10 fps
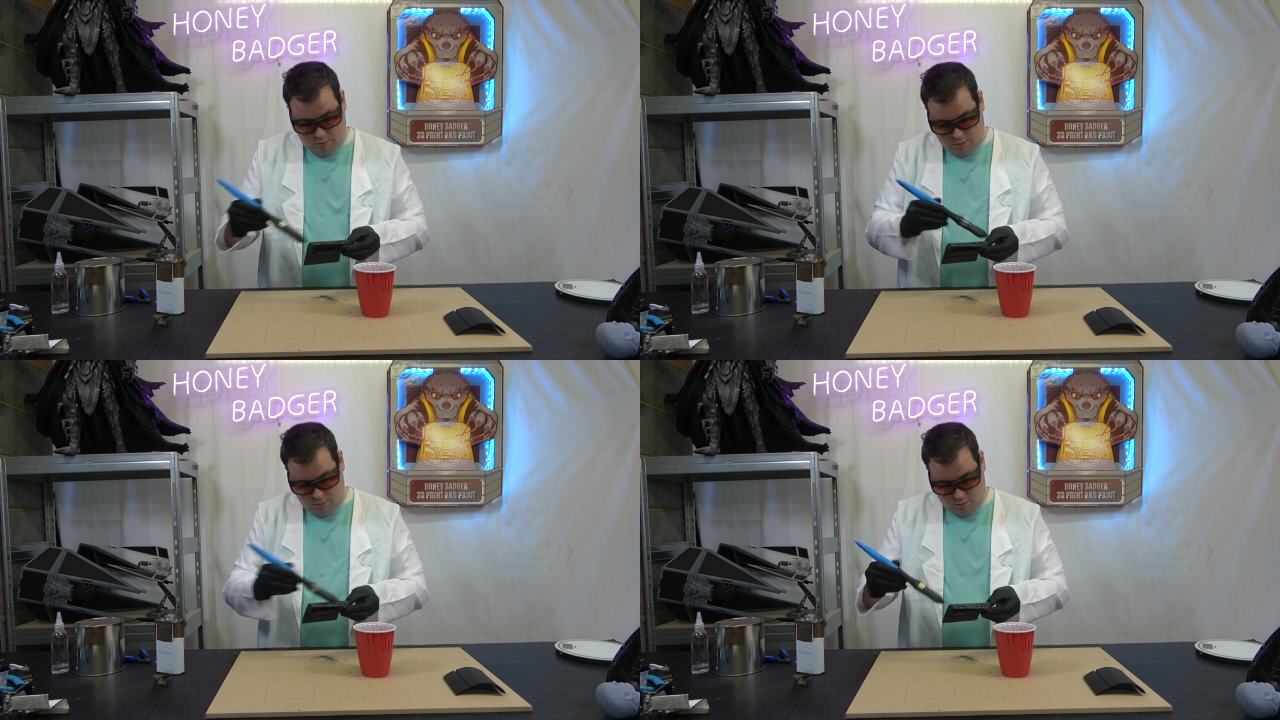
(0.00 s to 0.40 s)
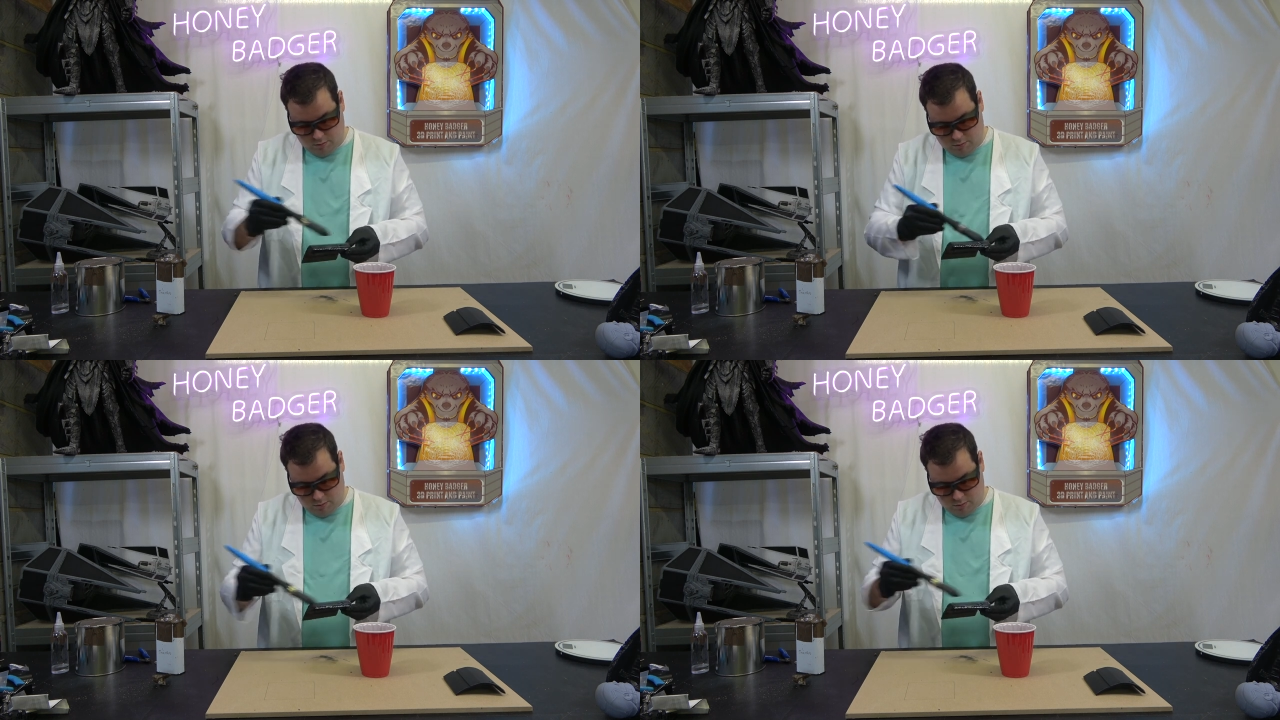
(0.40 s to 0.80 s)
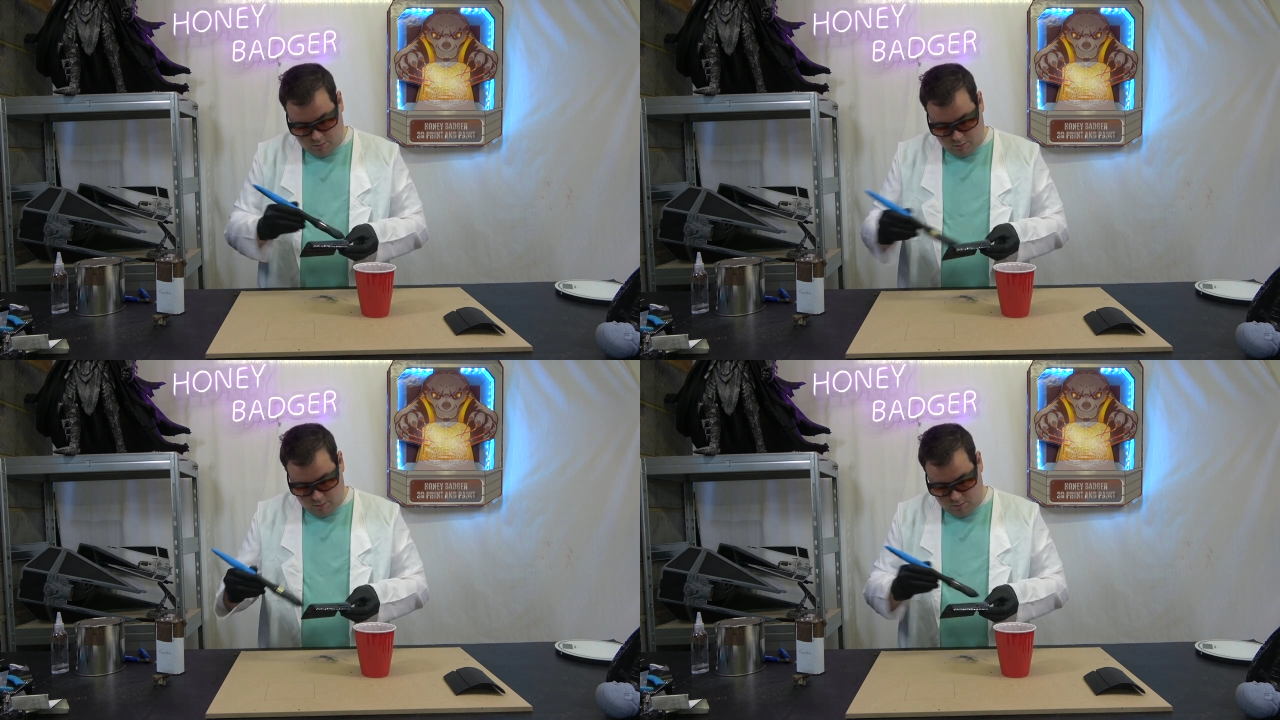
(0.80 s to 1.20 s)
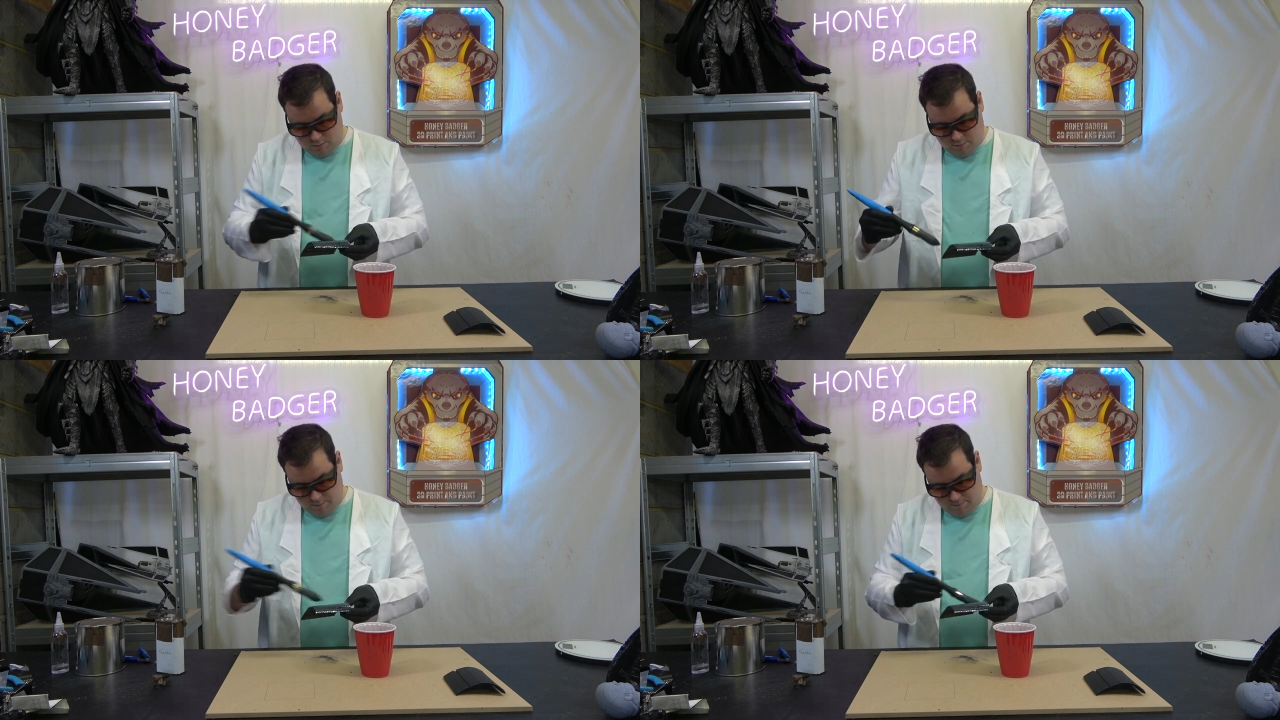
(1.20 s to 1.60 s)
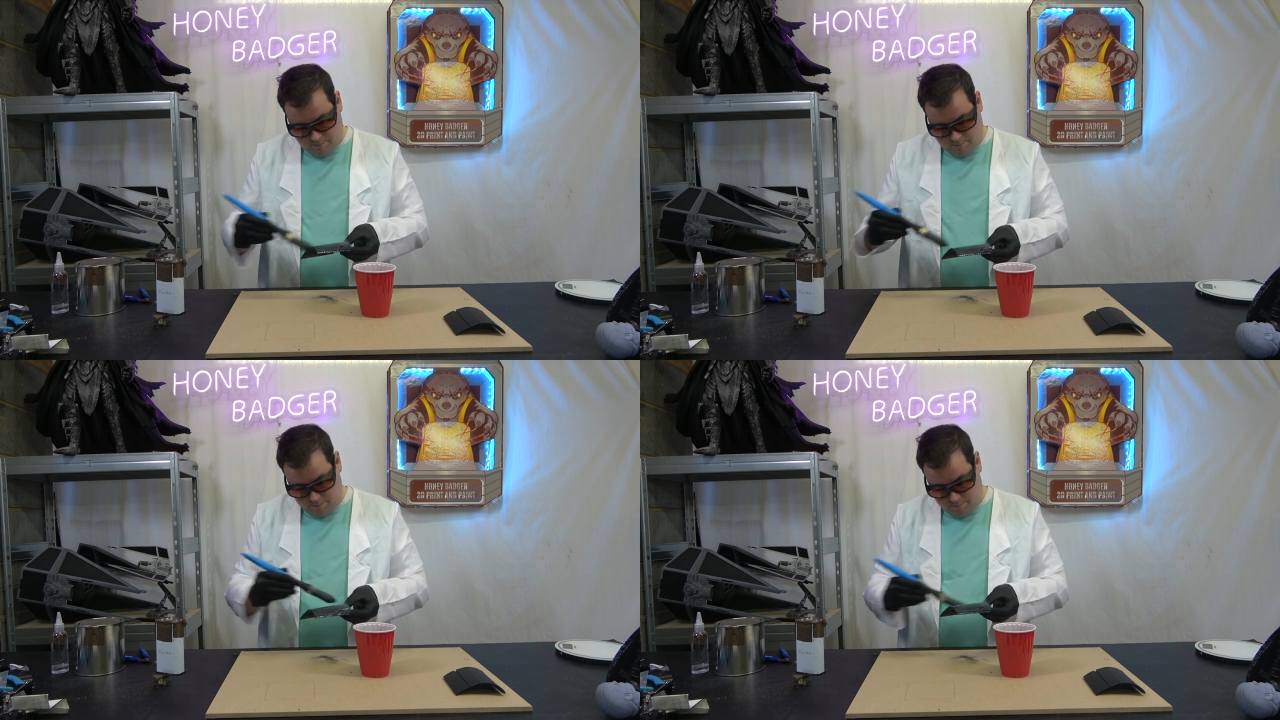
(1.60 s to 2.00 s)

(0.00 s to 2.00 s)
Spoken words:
Nothing is said.